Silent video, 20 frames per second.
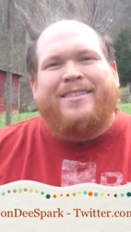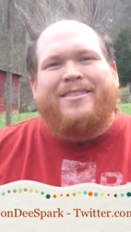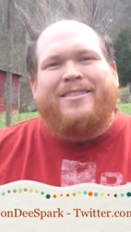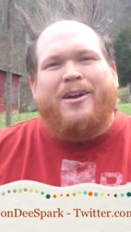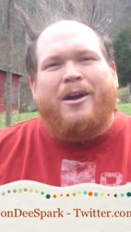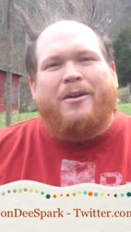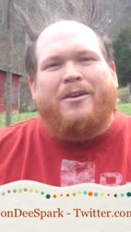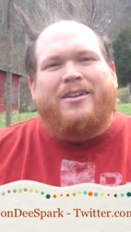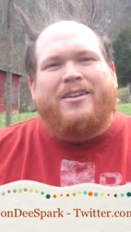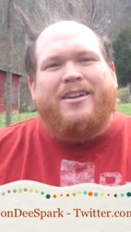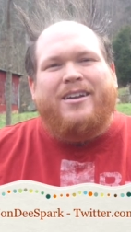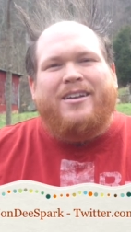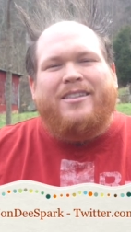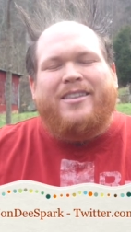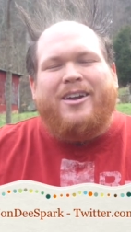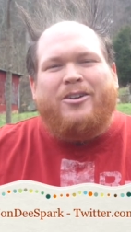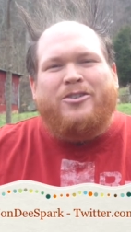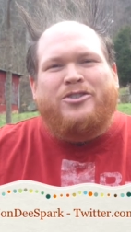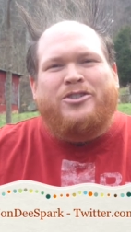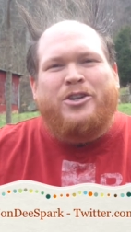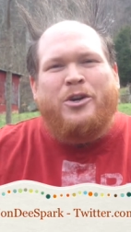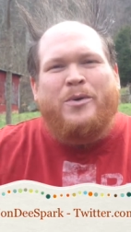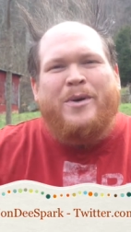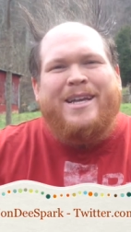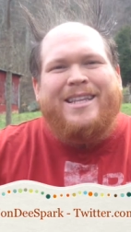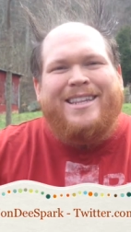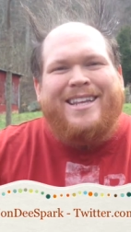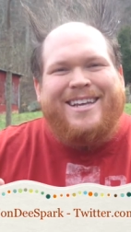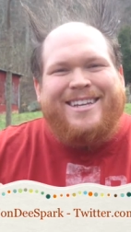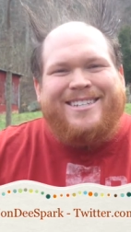They're
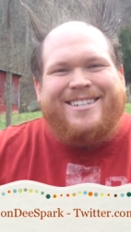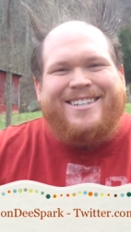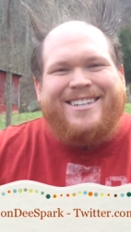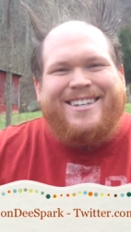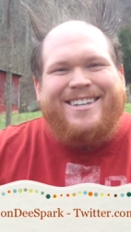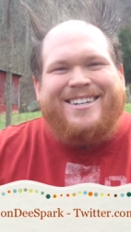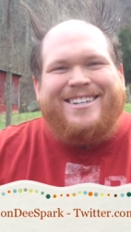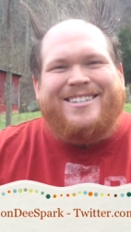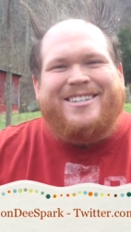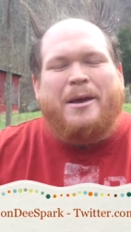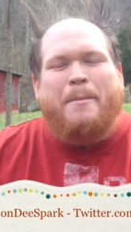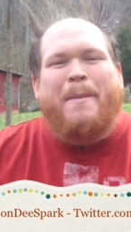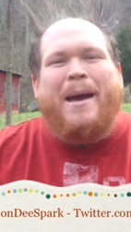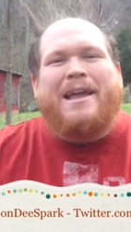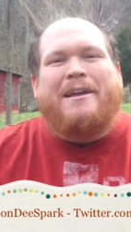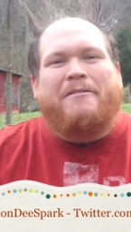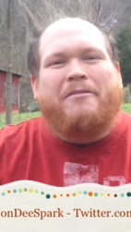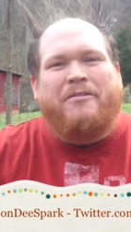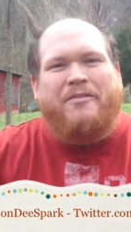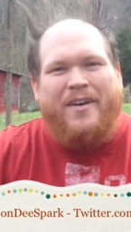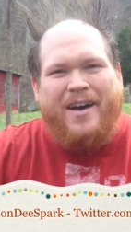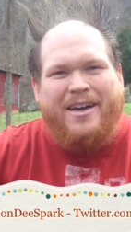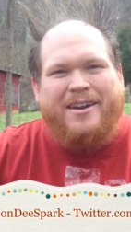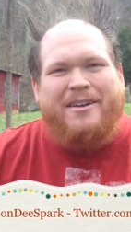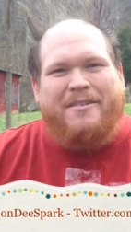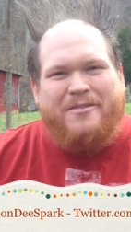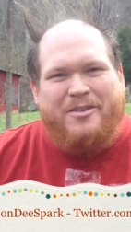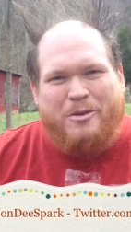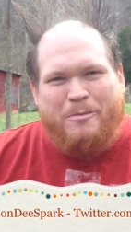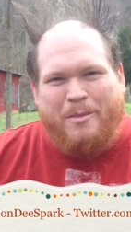doing this to make fun
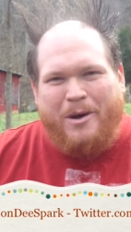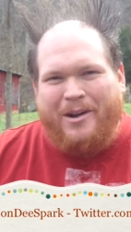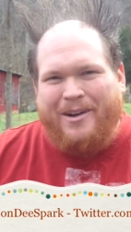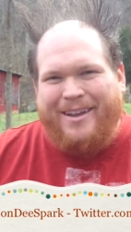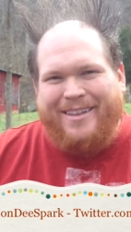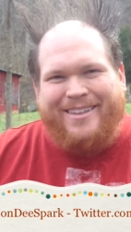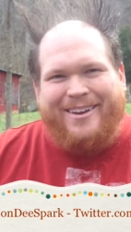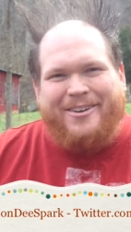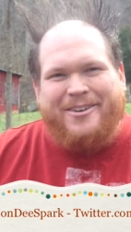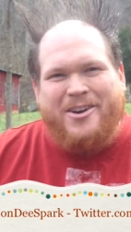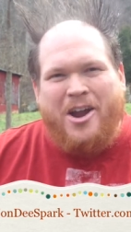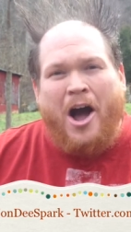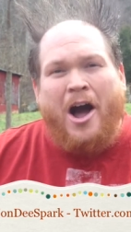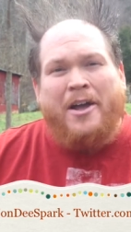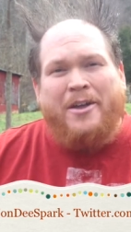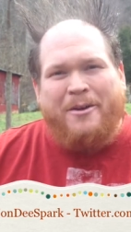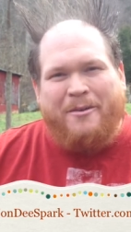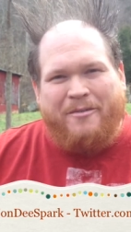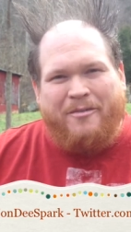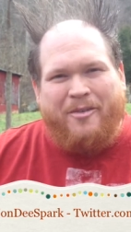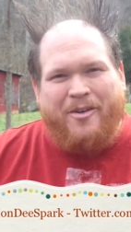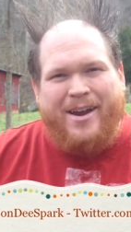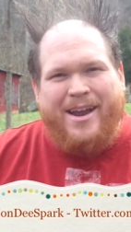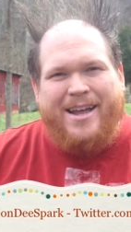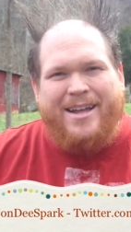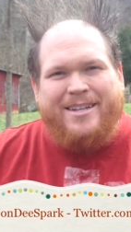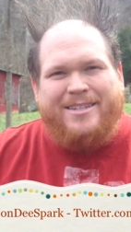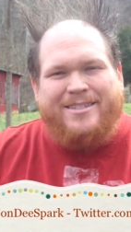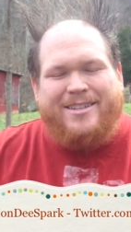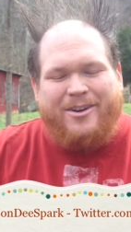of you, Mullah. They're not your
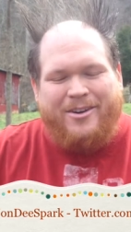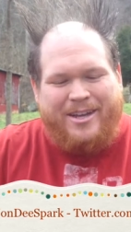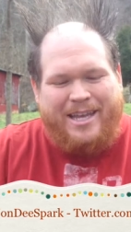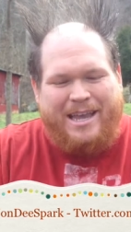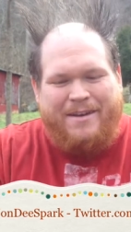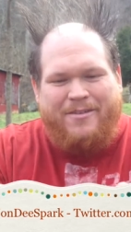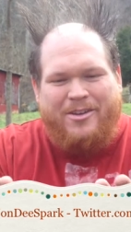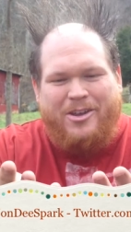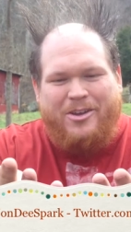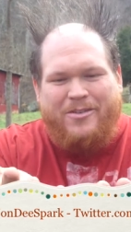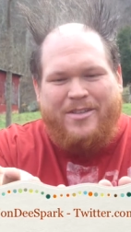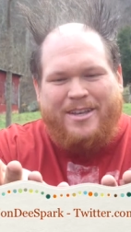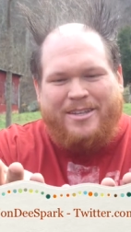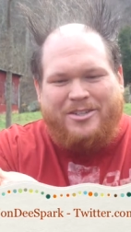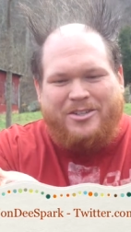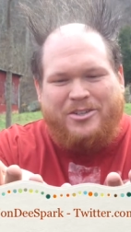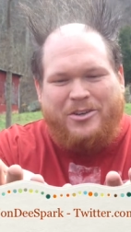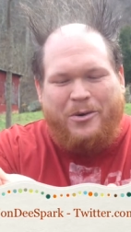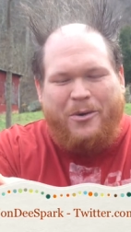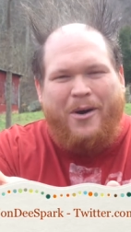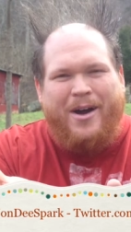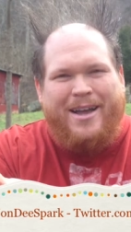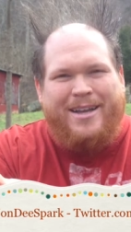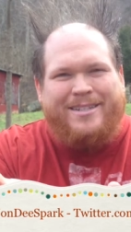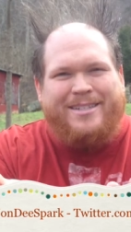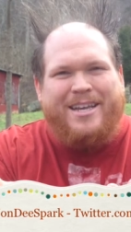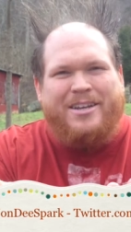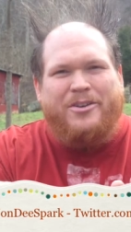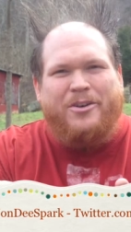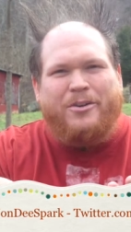friends. They're giving you this
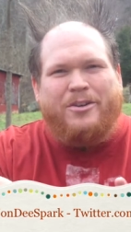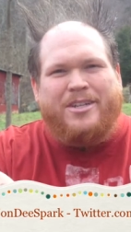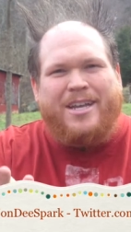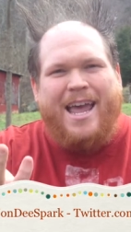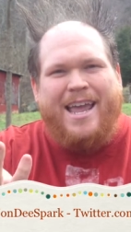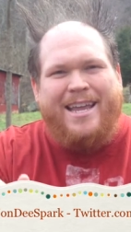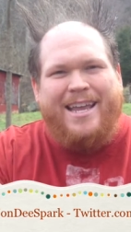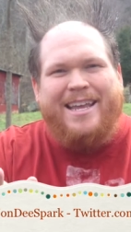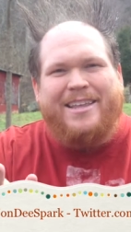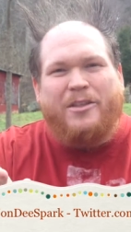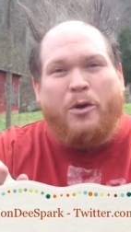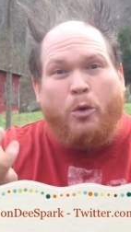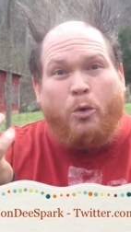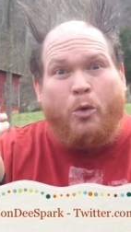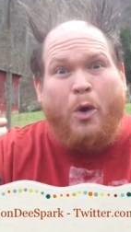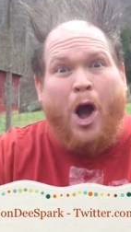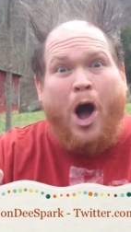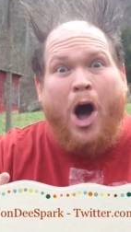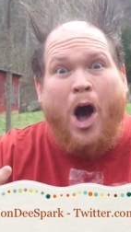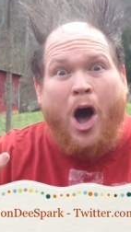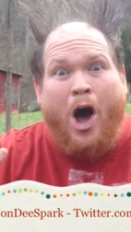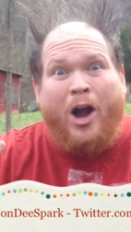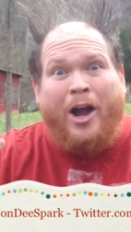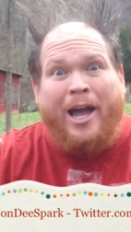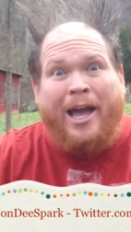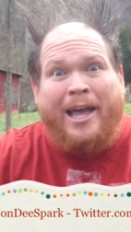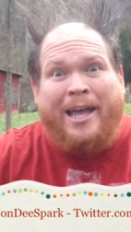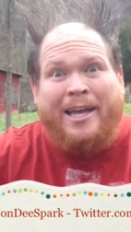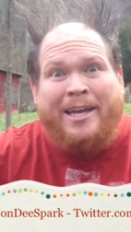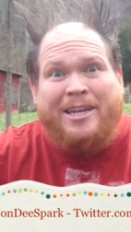choice and you're taking the
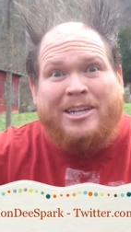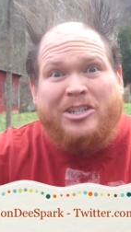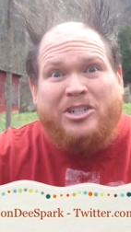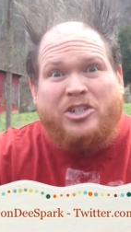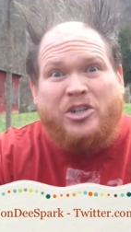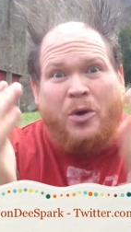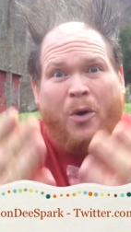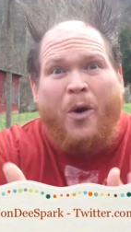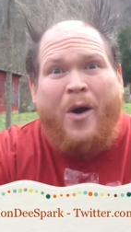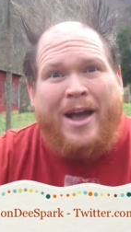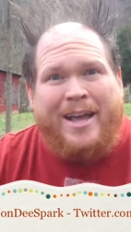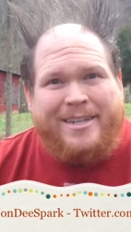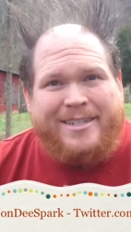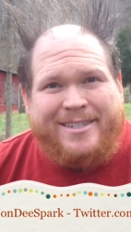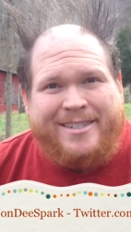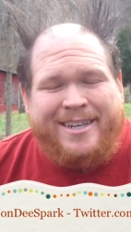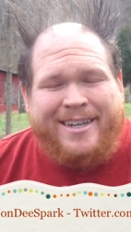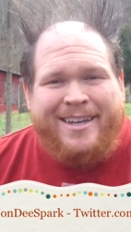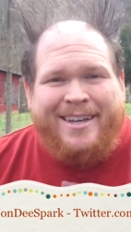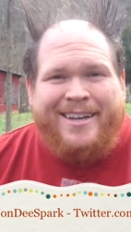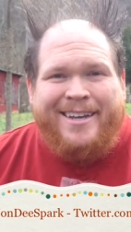wrong choice."